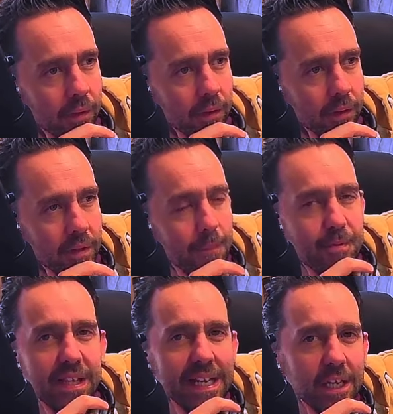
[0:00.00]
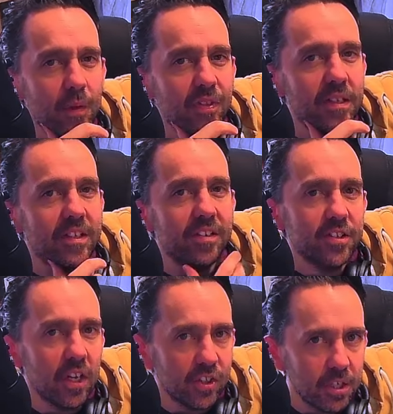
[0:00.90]
They present you with the
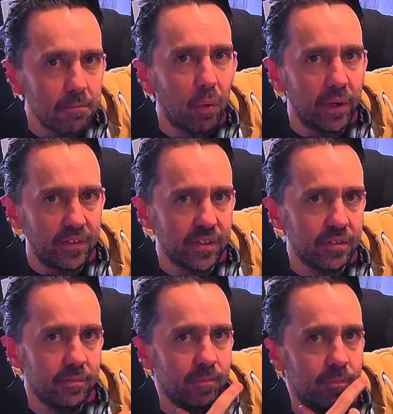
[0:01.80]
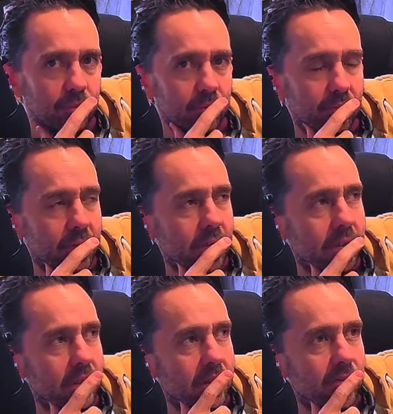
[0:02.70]
discussion point
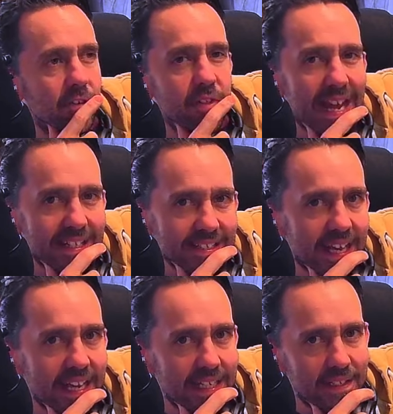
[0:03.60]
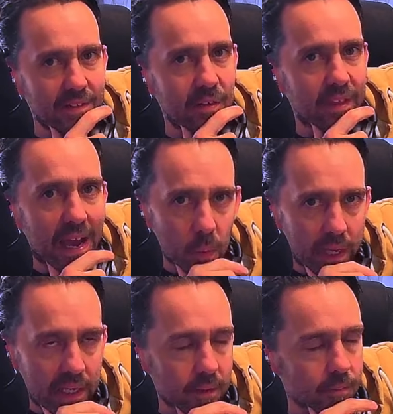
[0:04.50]
for that day, that
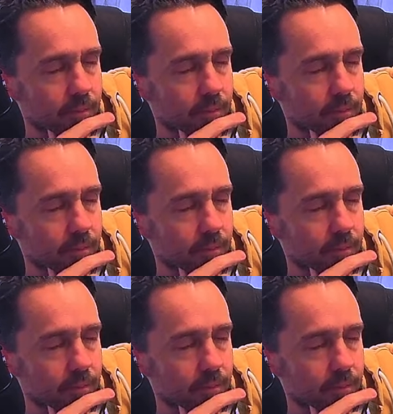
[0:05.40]
week.